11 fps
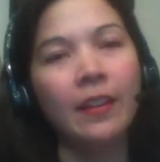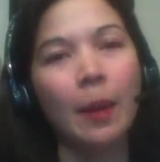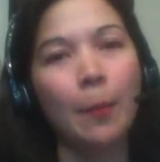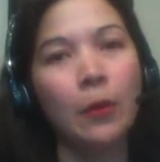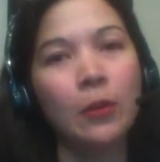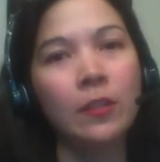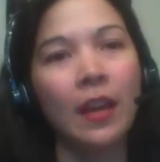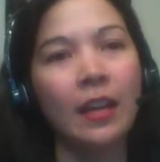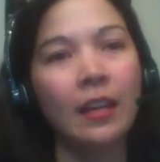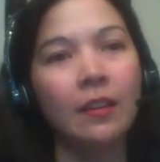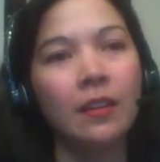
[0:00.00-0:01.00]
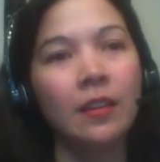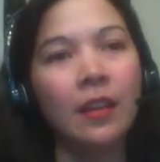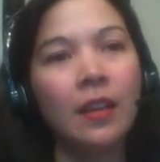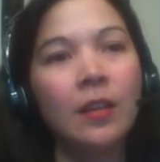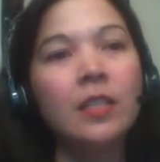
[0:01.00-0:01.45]
that person that can
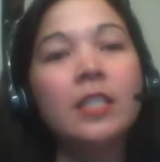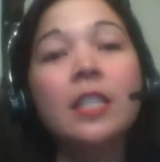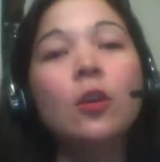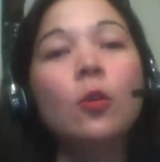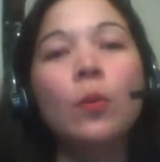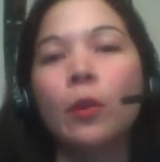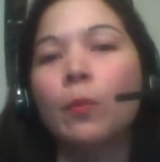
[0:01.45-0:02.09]
deal with a